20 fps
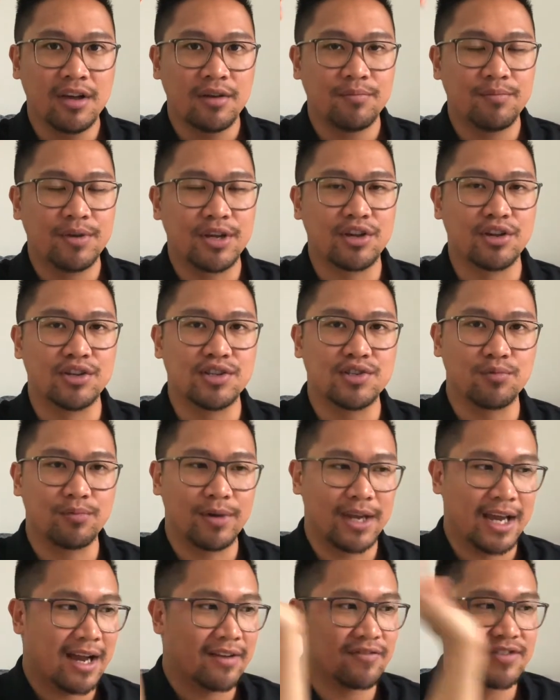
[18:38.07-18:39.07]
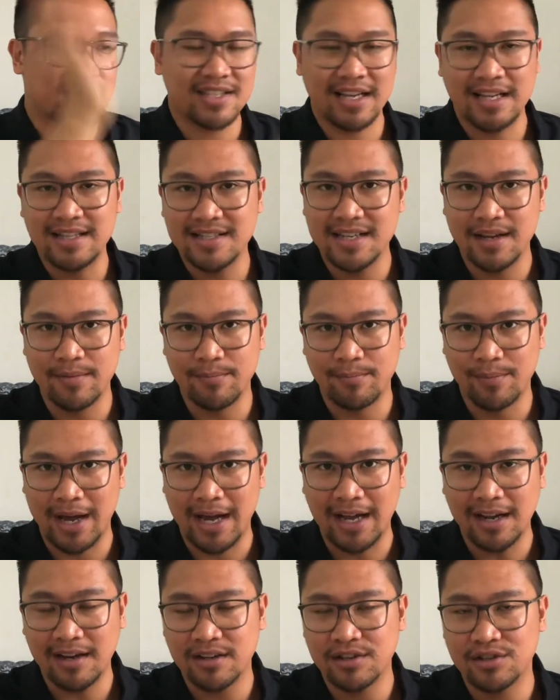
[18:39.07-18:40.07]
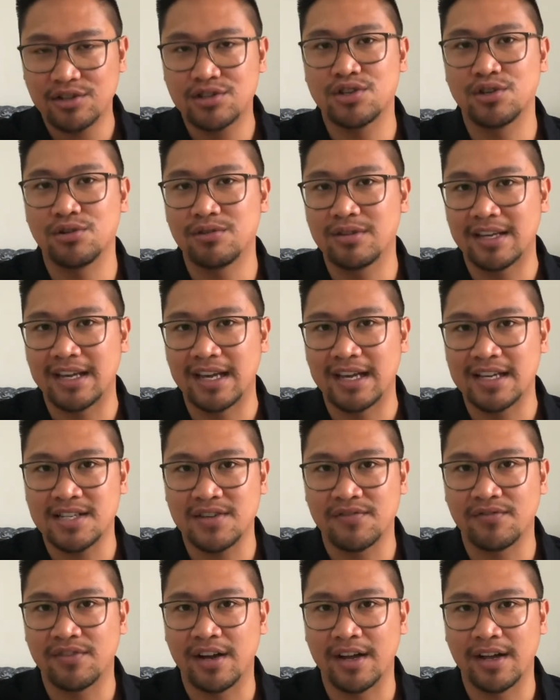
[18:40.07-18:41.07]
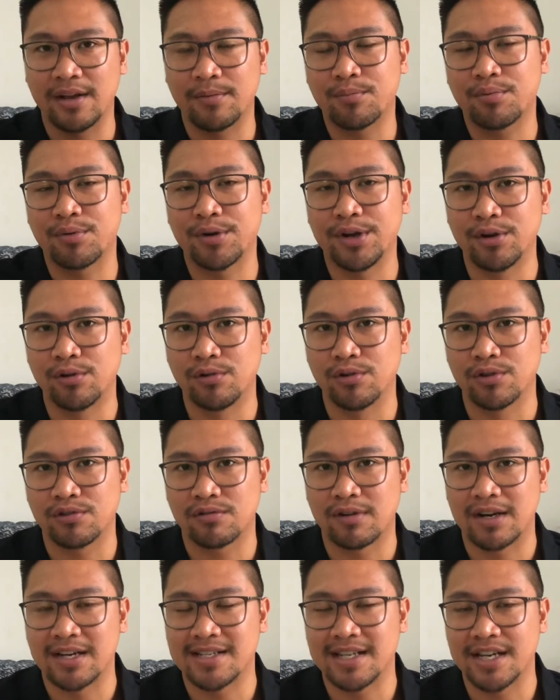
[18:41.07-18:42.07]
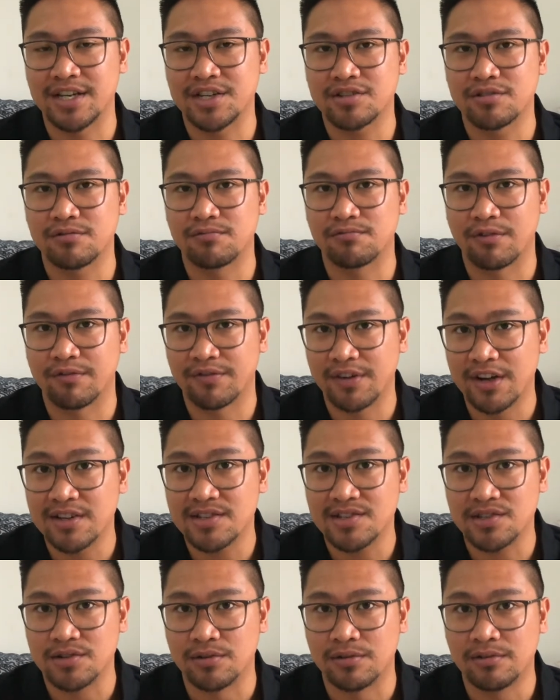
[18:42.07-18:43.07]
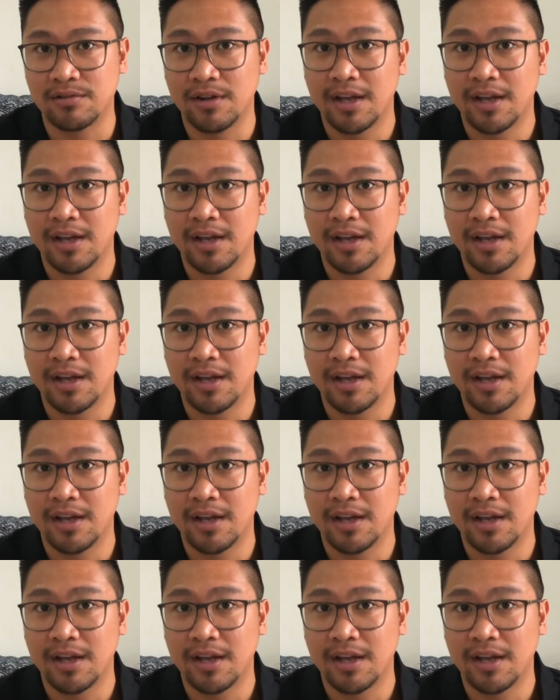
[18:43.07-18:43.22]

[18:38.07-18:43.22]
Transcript: because we have sent it back to the guest via pre-authorization reversal,